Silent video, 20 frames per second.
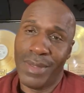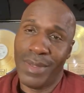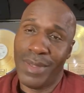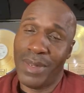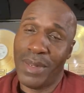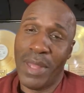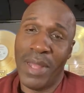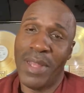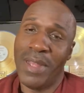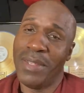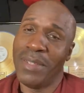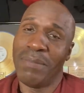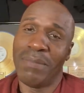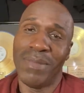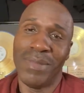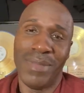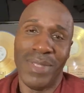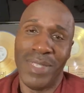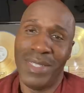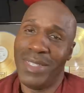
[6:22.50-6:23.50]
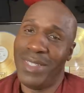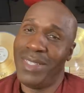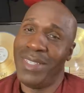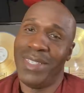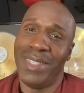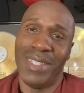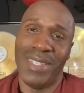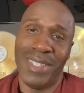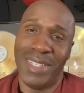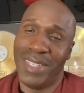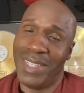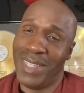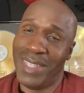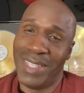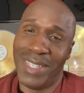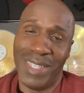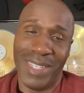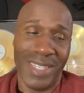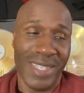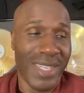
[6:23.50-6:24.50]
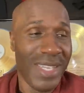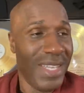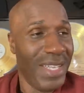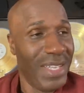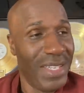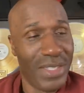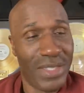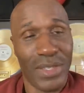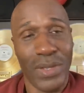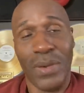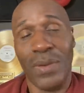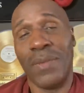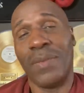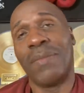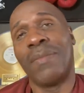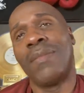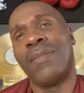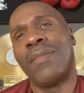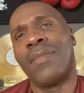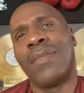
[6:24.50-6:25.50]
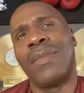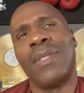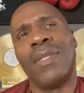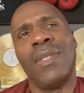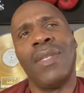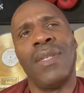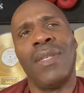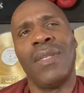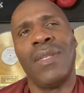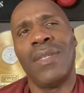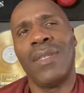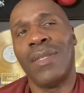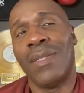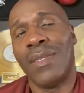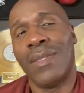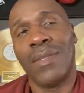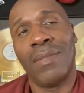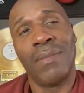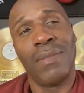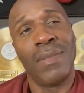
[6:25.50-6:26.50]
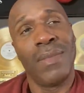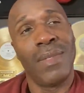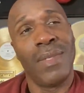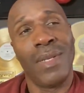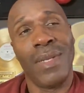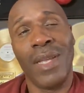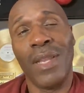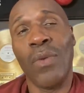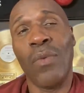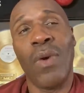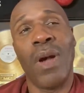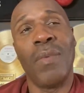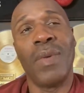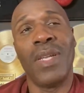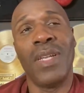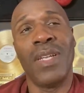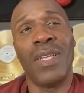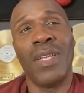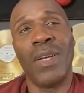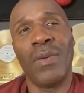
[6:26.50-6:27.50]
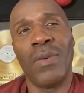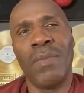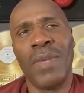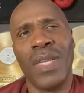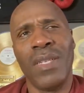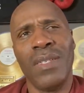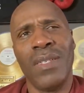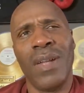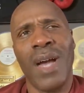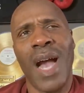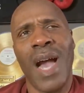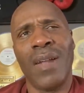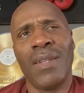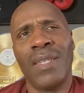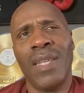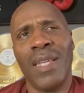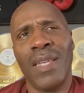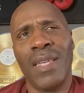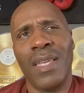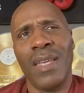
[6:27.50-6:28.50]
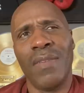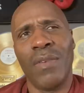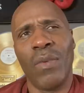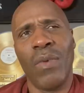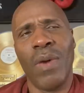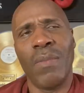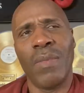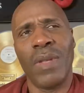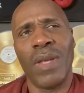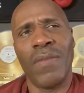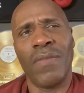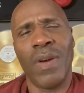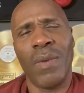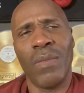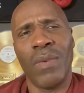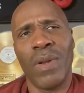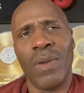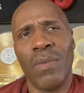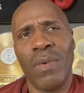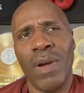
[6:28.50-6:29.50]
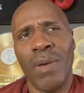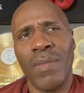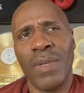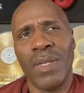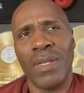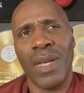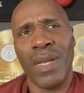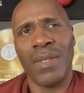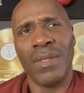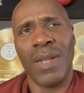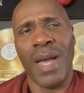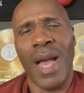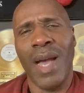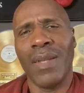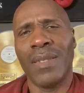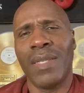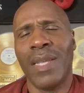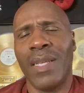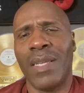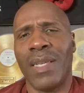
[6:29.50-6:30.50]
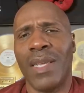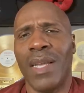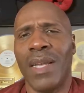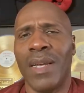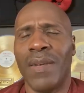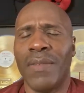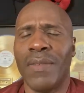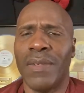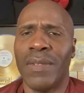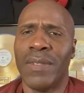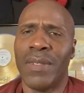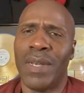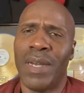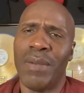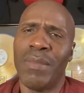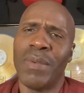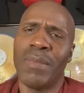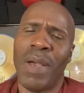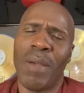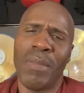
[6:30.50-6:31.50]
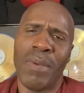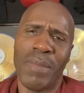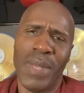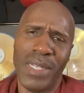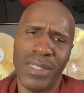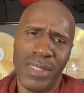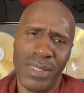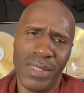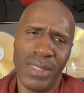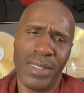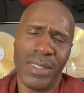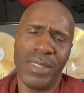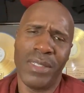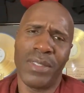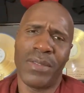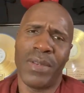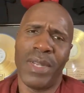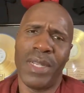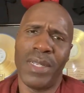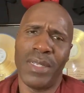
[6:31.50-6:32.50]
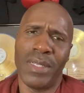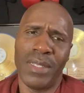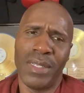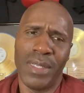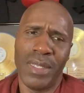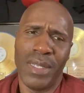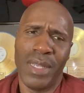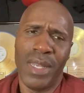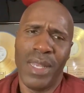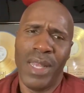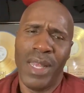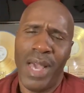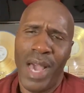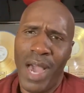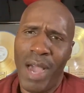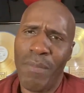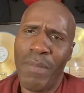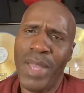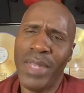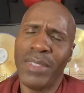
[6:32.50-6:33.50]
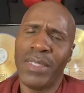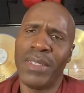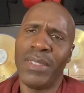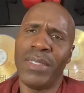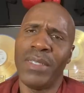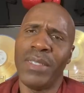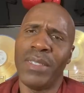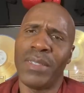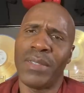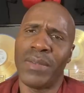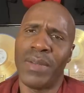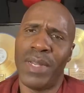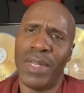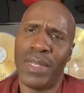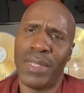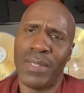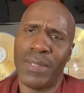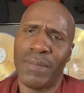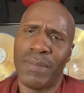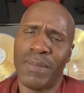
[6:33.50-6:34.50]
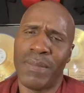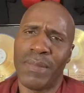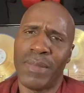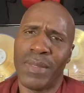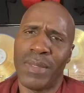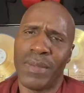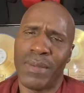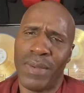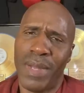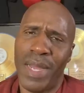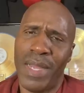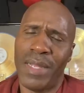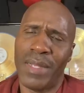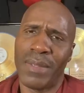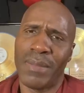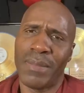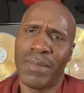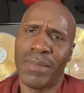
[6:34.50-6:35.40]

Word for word: Yeah. So, yeah. Any woman end up with me, you know, I'll take care of a woman. If I'm with a woman, you know, I'll take care of her. I'm, I'm going to make sure she's straight. I'll make sure she's straight, right?